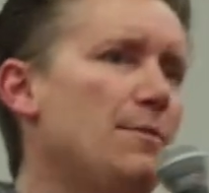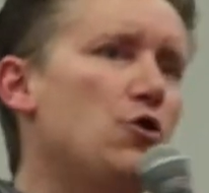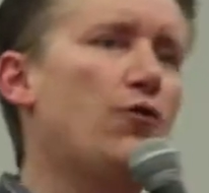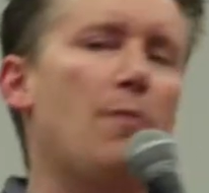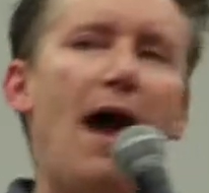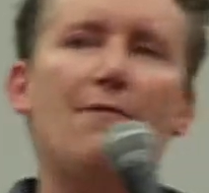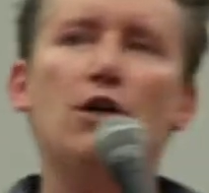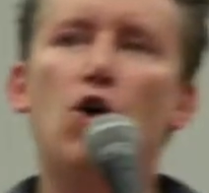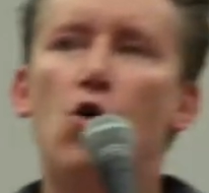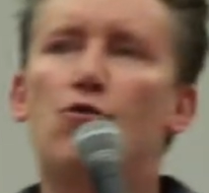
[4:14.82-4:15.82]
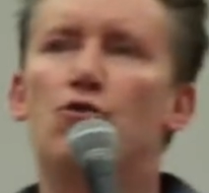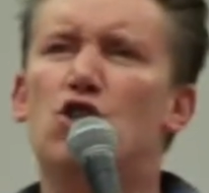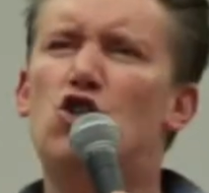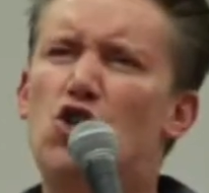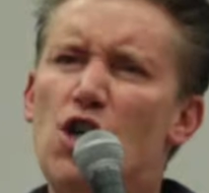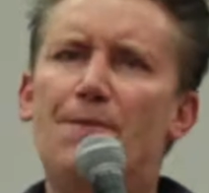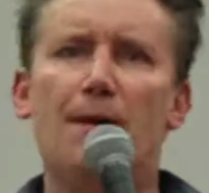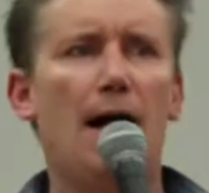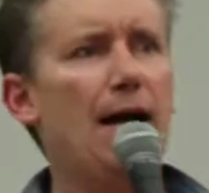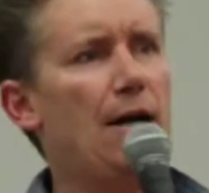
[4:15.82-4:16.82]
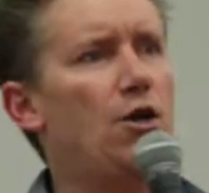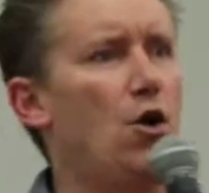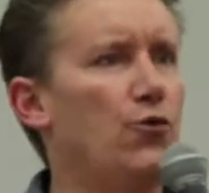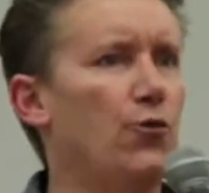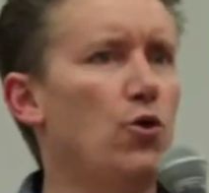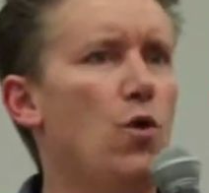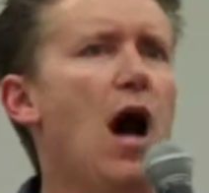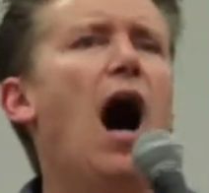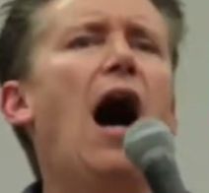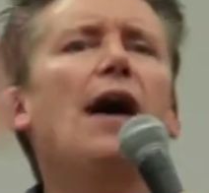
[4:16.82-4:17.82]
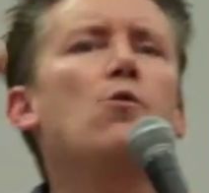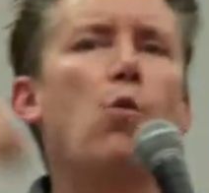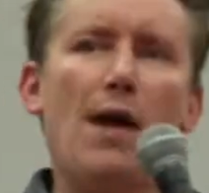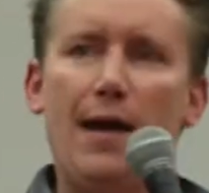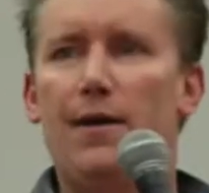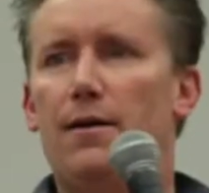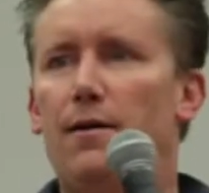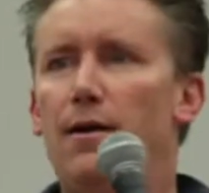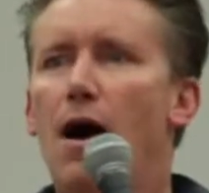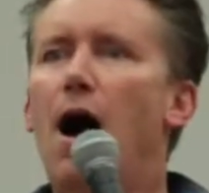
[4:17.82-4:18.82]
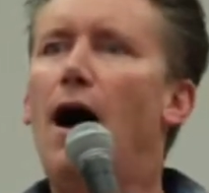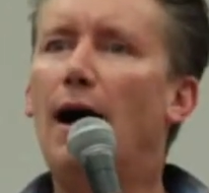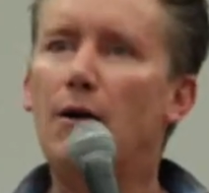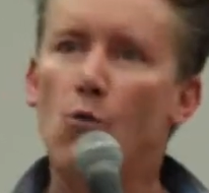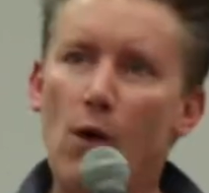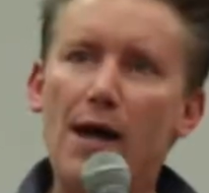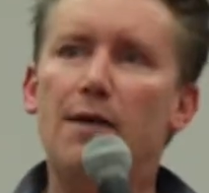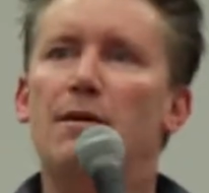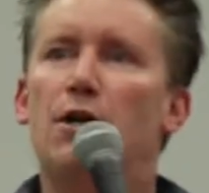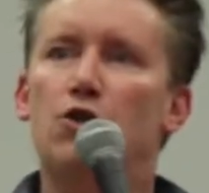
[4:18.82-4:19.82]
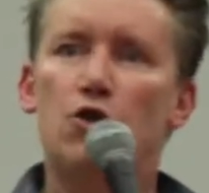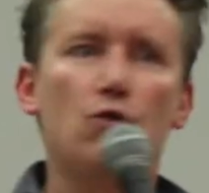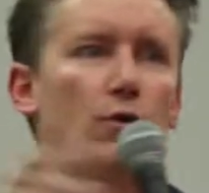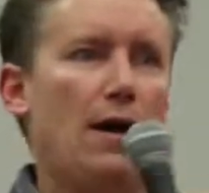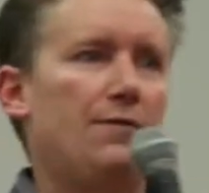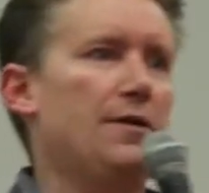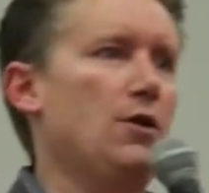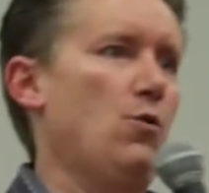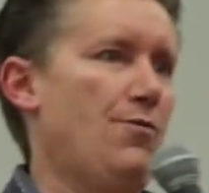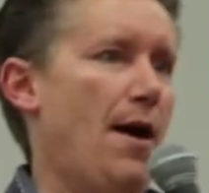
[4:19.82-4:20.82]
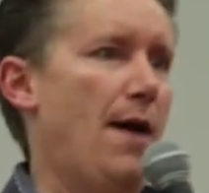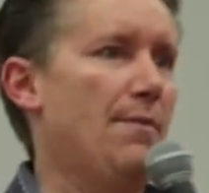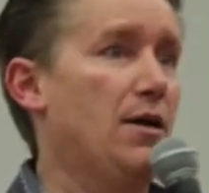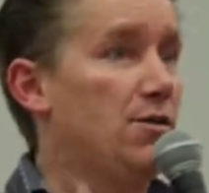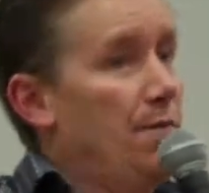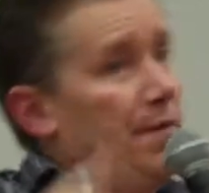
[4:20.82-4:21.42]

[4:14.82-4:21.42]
keeps you from having to go through the shit that I had to go through, I win. I win because you don't have to deal with that. Because